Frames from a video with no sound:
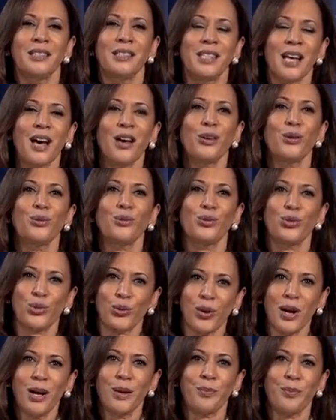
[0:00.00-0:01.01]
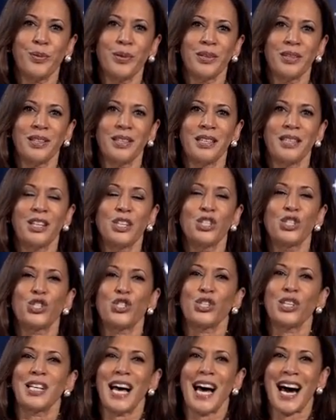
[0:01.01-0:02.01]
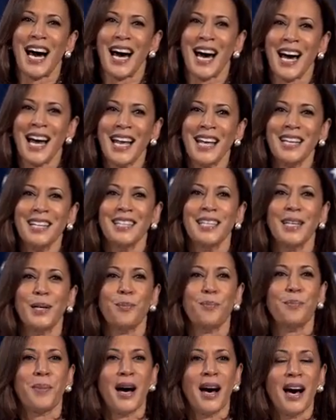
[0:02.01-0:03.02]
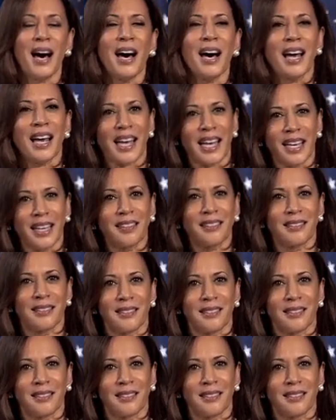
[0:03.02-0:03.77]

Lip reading: Donald Trump stood idly by.